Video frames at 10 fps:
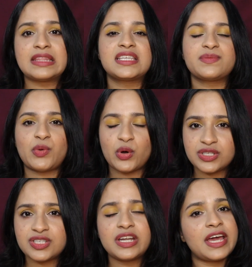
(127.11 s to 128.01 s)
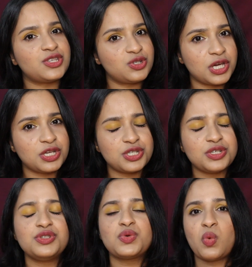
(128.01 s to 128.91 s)
they sponsor
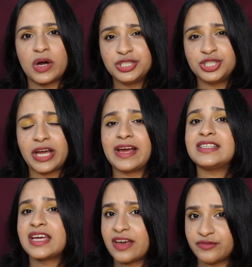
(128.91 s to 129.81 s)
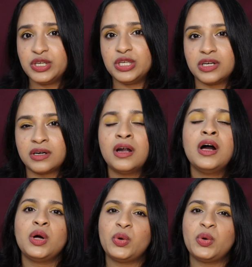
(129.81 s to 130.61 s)
education to one child every year